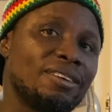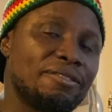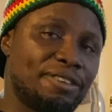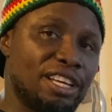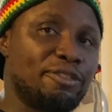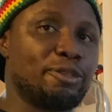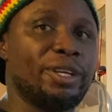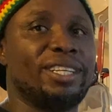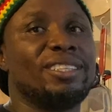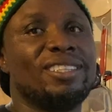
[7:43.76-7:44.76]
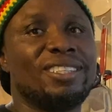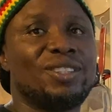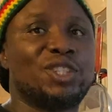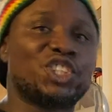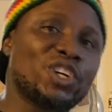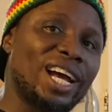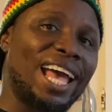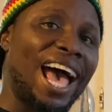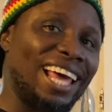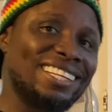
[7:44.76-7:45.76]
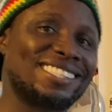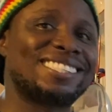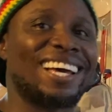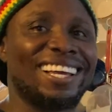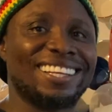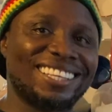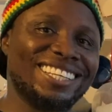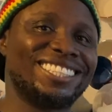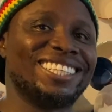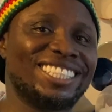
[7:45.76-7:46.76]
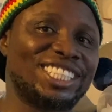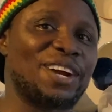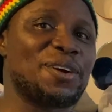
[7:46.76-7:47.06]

feel free to try Island Style Kitchen Cherry